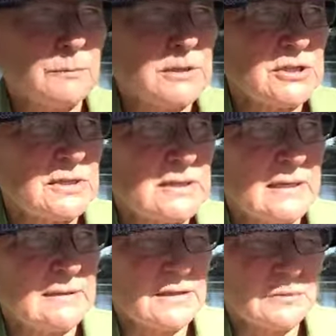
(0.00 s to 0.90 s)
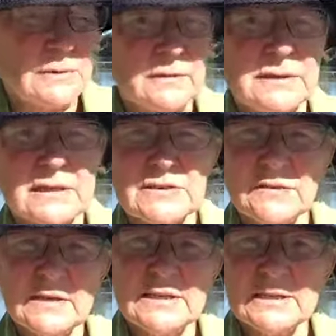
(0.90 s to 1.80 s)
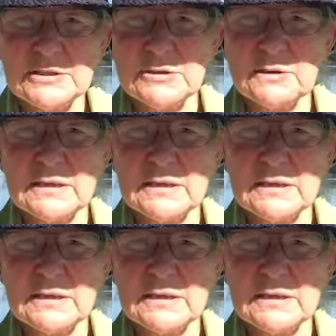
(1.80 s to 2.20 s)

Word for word: which this river does feed into,